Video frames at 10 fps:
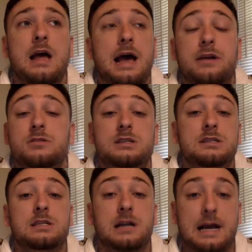
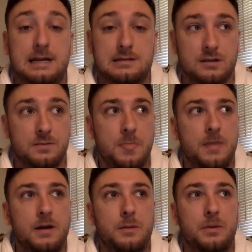Henderson's done excellent.
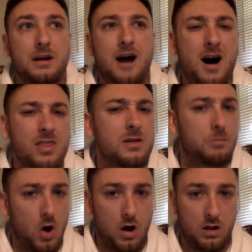But on the
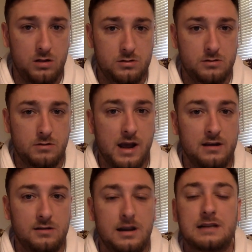ball,
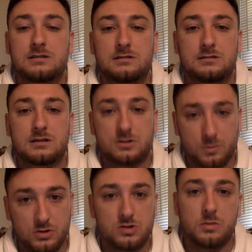right? Not
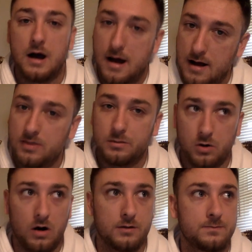distribution, but on the
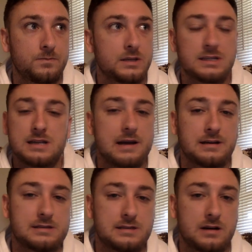ball, he's not
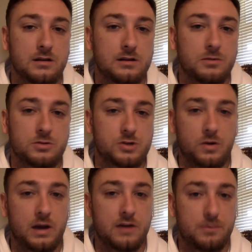necessarily the most
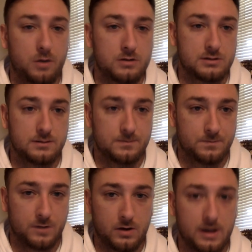creative person,
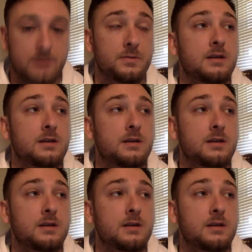okay?